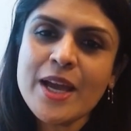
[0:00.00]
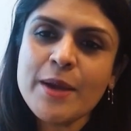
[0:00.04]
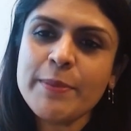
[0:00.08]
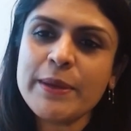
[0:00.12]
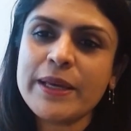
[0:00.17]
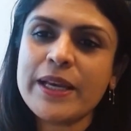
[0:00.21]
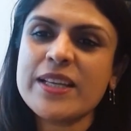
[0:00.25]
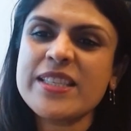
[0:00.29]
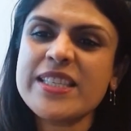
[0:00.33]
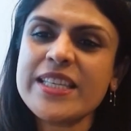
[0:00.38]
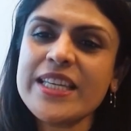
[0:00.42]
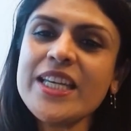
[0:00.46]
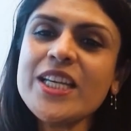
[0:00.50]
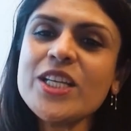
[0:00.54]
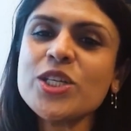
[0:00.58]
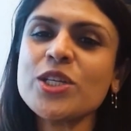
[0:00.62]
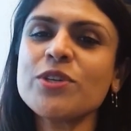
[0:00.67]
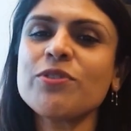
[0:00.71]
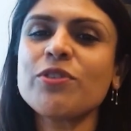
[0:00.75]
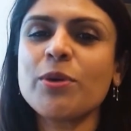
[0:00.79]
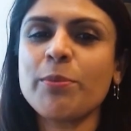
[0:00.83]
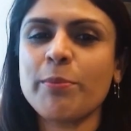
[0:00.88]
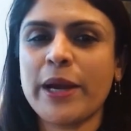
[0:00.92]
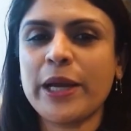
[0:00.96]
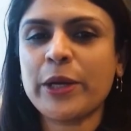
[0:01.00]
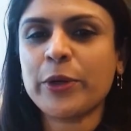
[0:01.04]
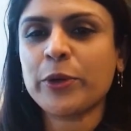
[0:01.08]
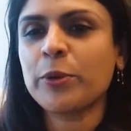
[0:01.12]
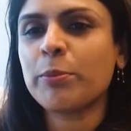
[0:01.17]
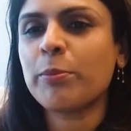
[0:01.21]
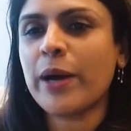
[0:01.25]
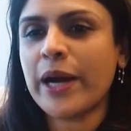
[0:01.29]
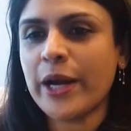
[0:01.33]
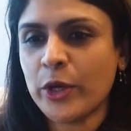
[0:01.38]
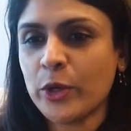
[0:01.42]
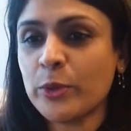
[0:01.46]
because each of our
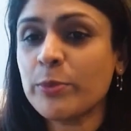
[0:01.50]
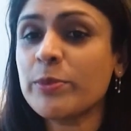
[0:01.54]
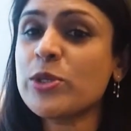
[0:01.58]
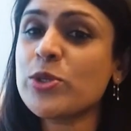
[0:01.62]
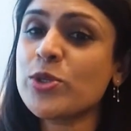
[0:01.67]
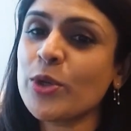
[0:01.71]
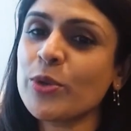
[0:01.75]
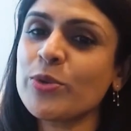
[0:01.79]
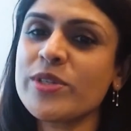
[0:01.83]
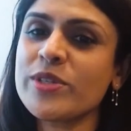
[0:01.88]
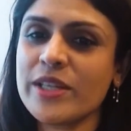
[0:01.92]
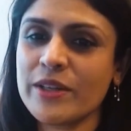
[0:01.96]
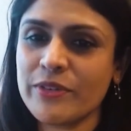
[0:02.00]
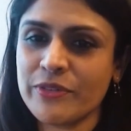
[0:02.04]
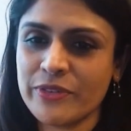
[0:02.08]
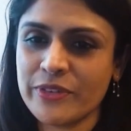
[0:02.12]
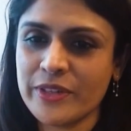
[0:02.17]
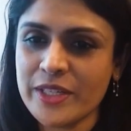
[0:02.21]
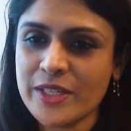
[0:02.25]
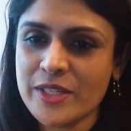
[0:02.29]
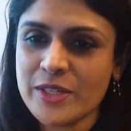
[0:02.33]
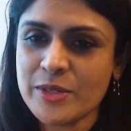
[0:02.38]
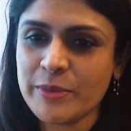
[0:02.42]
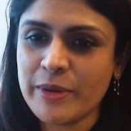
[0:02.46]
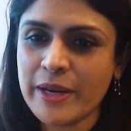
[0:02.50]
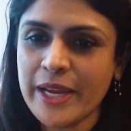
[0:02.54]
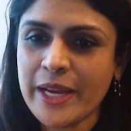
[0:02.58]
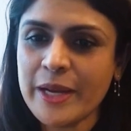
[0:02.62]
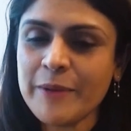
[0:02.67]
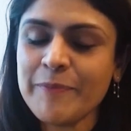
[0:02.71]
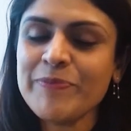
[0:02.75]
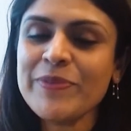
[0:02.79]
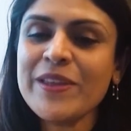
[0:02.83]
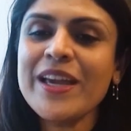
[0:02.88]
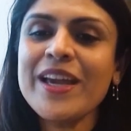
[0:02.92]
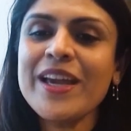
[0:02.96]
microbiome is so different,
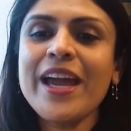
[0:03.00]
right?